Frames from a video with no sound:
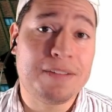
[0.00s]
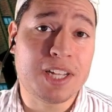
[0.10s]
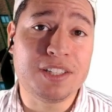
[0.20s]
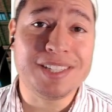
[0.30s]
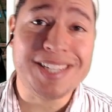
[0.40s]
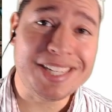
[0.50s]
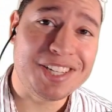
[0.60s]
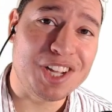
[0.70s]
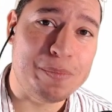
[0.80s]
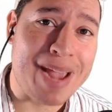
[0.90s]
done the
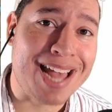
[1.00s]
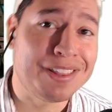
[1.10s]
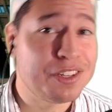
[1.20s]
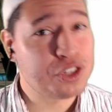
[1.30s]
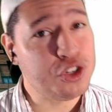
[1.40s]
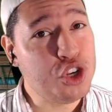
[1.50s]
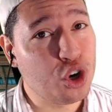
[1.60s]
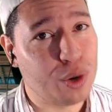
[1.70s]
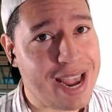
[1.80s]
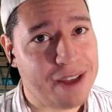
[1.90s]
detailed math, so you
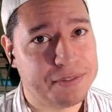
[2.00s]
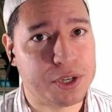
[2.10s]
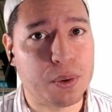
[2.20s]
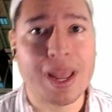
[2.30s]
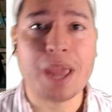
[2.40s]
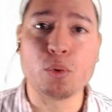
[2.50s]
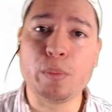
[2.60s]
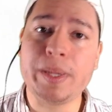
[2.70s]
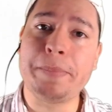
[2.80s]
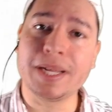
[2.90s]
don't have to, and we'll
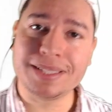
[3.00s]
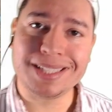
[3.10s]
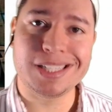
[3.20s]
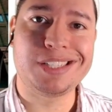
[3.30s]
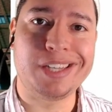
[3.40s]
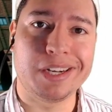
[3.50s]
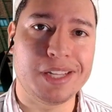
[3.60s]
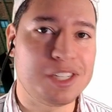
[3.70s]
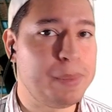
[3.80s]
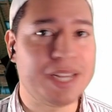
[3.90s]
be building this tier
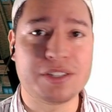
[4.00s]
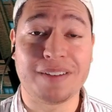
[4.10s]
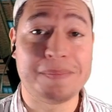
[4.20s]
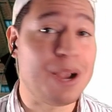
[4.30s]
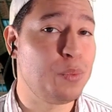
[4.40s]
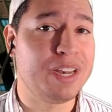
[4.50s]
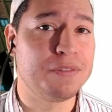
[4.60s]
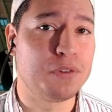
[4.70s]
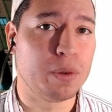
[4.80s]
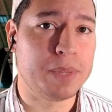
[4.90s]
list based off my winning
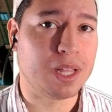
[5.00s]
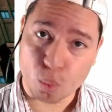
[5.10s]
formula.